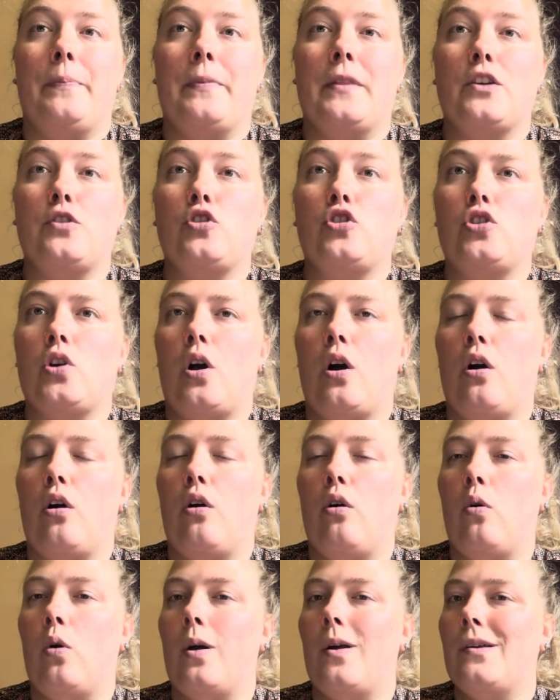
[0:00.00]

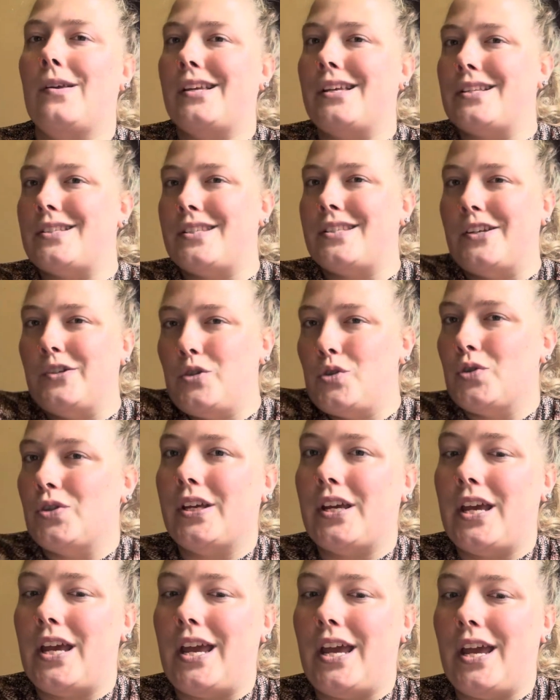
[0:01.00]
So
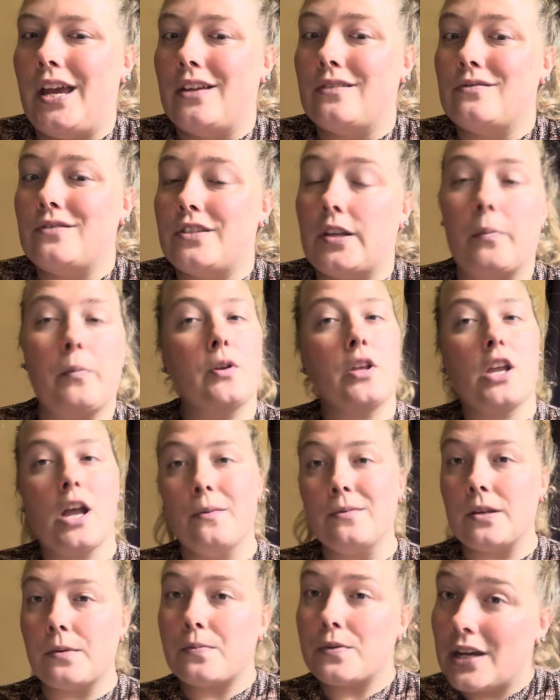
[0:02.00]
essentially, someone
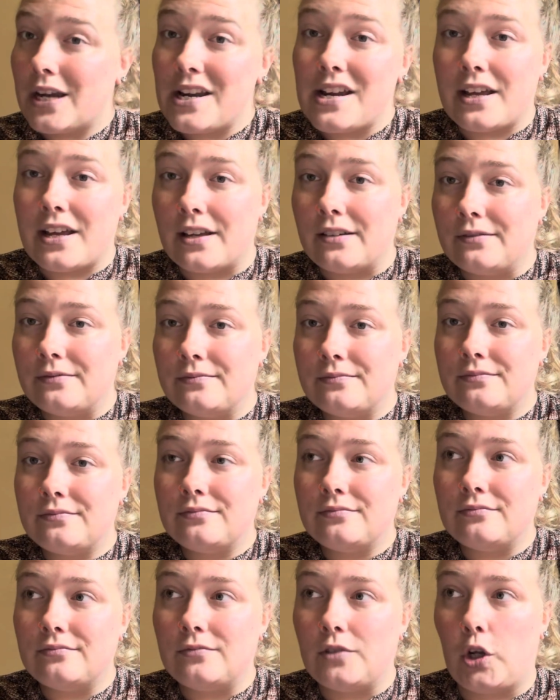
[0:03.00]
comes up with an idea.
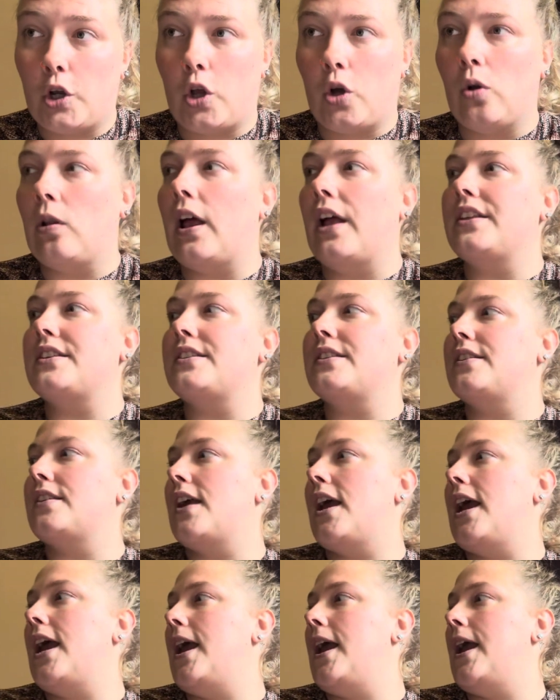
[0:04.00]
Let's
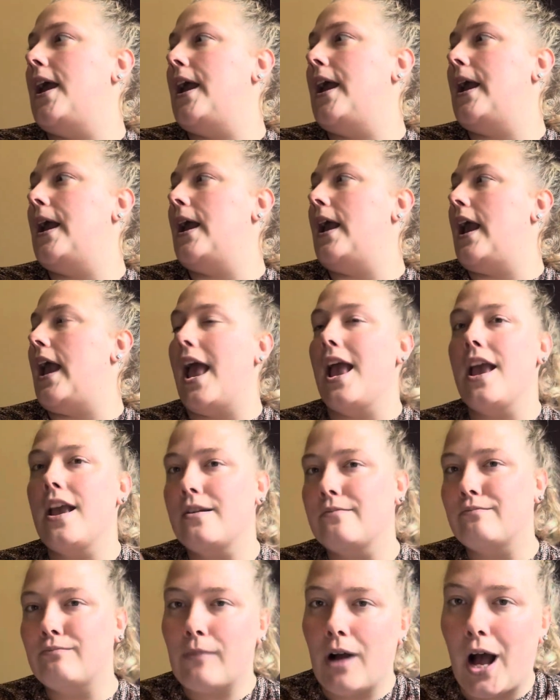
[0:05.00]
say, hey,
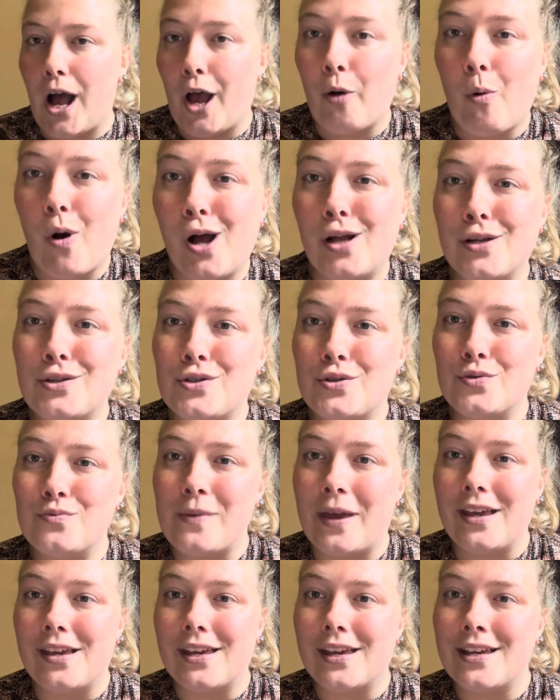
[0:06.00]
I want to
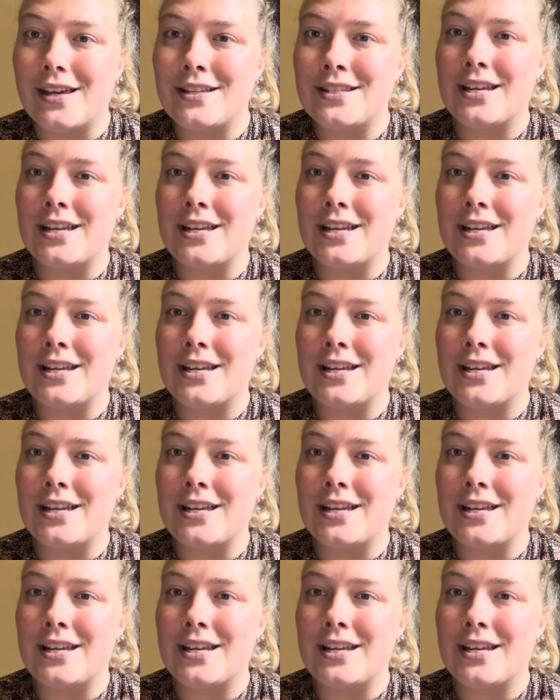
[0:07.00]
make it